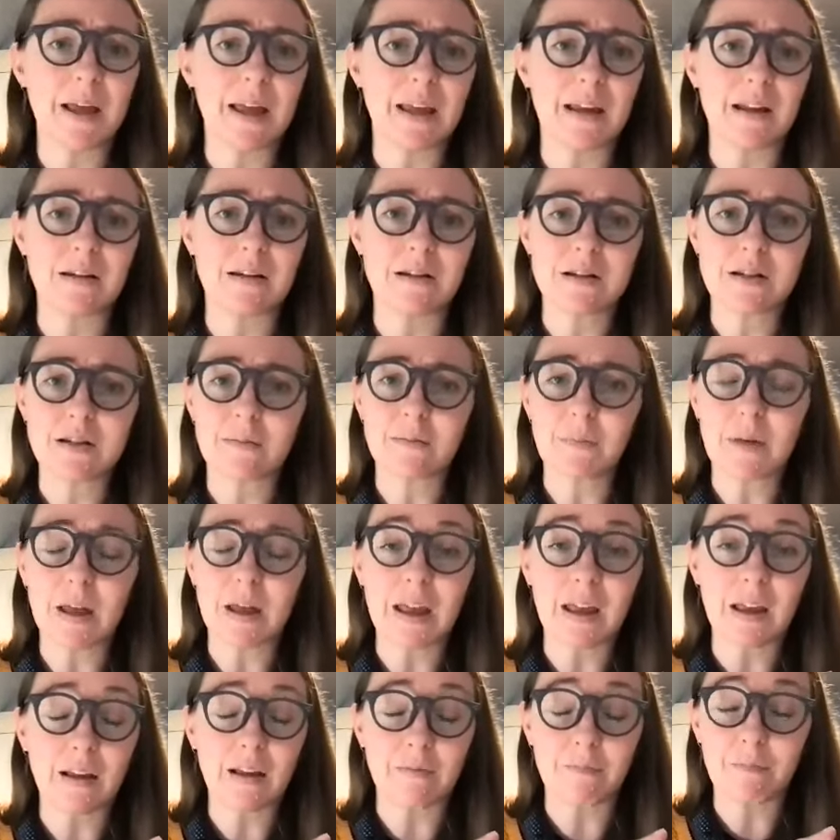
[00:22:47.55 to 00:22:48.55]
and
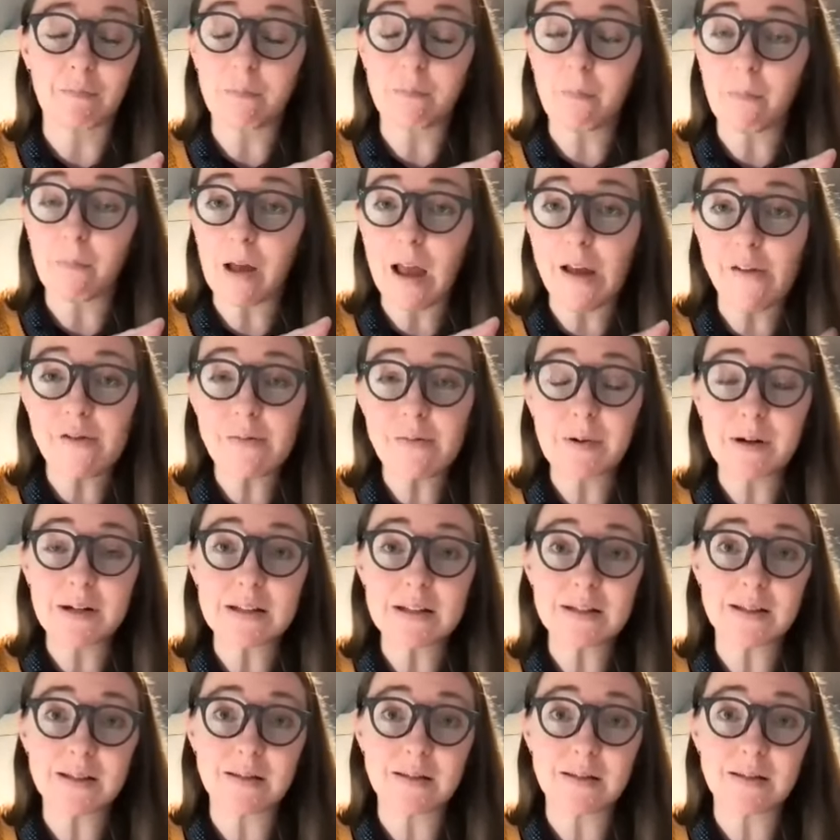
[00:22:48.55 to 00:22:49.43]
it everybody's